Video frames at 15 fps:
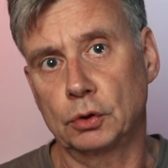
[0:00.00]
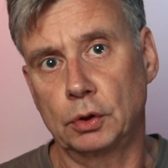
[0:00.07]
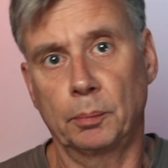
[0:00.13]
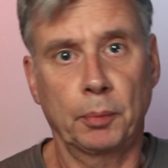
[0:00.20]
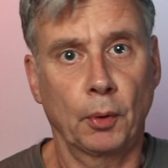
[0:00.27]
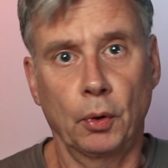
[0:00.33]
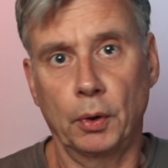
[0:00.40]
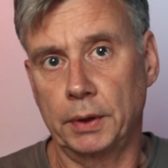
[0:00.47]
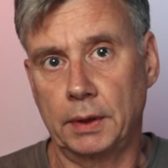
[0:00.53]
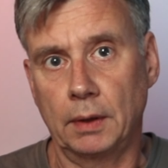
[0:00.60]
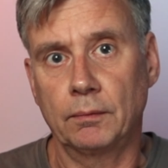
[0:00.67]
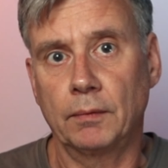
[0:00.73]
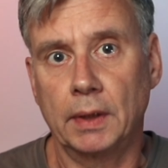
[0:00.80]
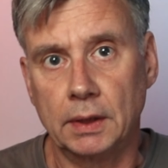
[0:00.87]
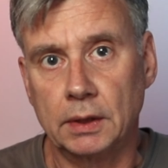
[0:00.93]
deployed
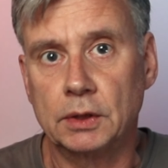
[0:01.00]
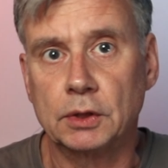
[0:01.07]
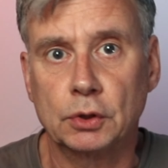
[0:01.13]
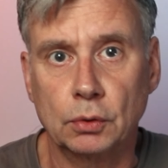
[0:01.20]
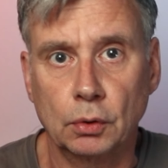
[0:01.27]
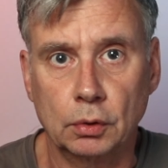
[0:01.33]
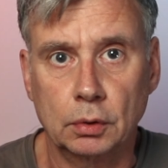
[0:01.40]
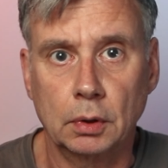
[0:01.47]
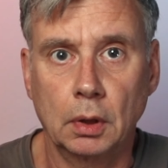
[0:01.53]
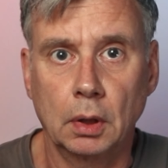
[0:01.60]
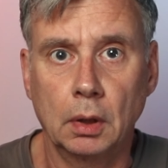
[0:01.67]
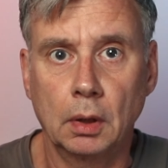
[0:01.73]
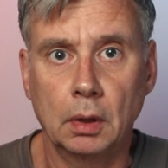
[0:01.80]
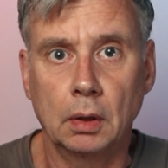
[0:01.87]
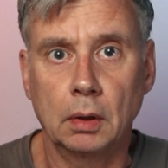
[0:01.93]
and when it is not
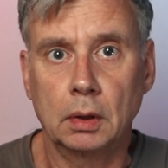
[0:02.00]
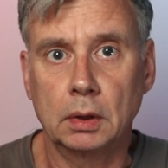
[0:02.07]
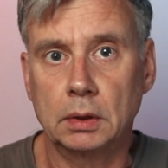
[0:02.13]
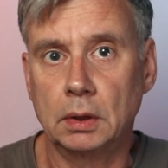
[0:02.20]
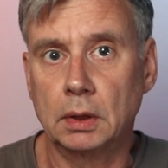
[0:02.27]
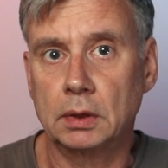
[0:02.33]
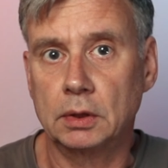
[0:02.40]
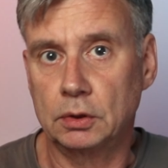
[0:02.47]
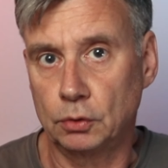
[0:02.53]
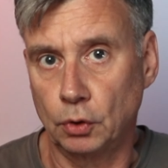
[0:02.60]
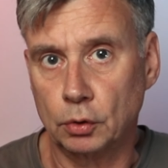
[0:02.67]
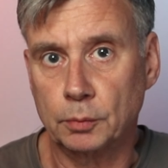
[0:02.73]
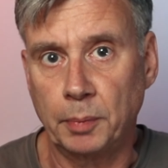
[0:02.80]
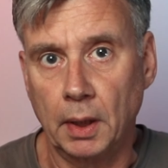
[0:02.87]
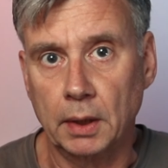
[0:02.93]

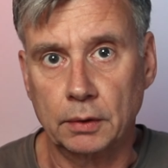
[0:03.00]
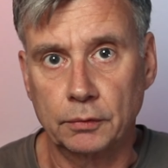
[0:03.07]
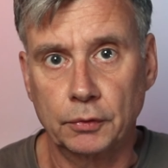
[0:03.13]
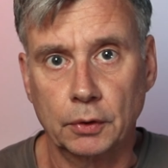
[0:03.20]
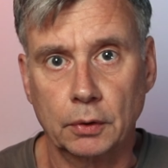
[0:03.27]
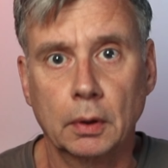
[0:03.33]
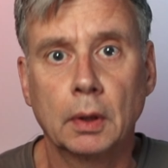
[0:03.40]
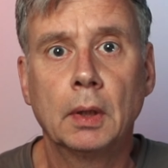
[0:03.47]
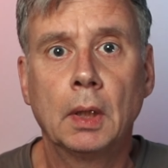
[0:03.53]
part of your